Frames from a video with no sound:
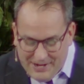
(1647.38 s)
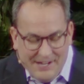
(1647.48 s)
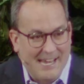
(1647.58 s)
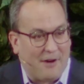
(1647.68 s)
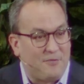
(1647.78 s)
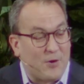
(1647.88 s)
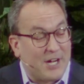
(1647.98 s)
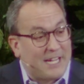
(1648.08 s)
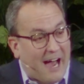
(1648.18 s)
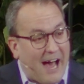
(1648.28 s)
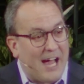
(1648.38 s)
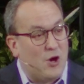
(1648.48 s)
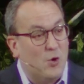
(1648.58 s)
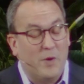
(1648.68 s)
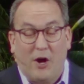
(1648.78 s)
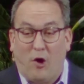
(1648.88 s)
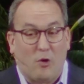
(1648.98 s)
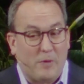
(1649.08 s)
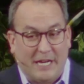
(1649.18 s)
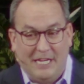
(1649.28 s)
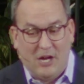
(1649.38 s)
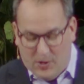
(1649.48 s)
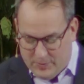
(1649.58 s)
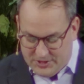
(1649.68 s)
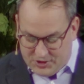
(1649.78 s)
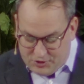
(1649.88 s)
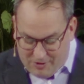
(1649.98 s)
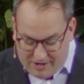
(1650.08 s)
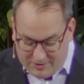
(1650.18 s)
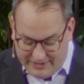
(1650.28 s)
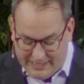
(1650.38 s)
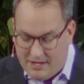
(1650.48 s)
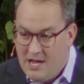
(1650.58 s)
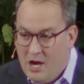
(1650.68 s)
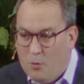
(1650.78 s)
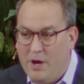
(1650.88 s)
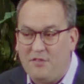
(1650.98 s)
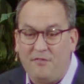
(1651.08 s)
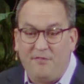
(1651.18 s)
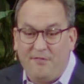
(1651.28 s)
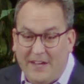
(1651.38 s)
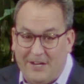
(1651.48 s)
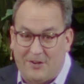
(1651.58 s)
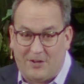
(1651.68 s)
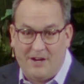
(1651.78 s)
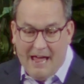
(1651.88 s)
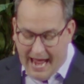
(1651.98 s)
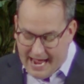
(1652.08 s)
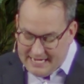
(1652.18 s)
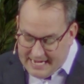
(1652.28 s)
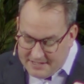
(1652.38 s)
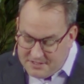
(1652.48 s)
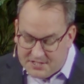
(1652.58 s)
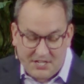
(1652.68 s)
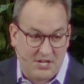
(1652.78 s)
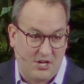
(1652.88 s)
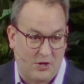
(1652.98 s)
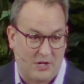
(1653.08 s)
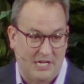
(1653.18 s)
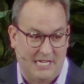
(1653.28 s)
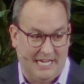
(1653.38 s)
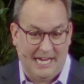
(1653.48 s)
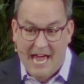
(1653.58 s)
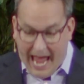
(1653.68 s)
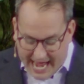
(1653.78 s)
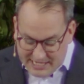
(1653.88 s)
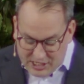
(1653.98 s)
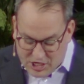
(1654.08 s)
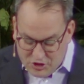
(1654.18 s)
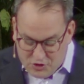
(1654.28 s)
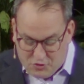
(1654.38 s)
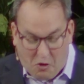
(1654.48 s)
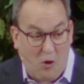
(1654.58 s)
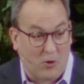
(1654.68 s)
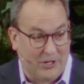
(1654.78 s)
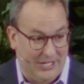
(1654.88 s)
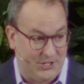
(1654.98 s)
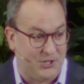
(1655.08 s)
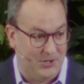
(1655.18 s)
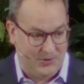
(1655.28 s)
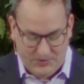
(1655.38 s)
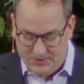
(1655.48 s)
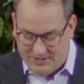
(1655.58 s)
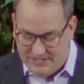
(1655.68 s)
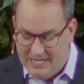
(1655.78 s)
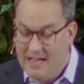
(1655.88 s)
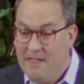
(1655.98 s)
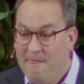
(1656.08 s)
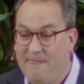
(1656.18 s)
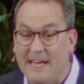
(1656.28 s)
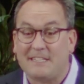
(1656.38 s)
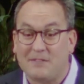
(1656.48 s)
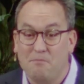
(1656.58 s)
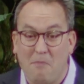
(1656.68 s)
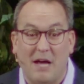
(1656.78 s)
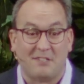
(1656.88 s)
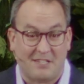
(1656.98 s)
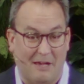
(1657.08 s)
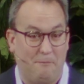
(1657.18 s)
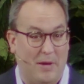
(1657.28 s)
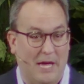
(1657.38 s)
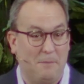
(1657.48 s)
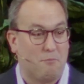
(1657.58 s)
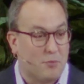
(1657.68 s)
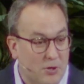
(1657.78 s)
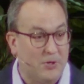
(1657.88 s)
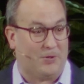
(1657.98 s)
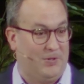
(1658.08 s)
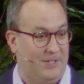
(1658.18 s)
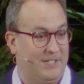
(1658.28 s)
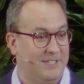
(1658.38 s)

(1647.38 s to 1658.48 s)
Now, for a guy who we already know is struggling with fear and insecurity and control issues, this must have been brutal.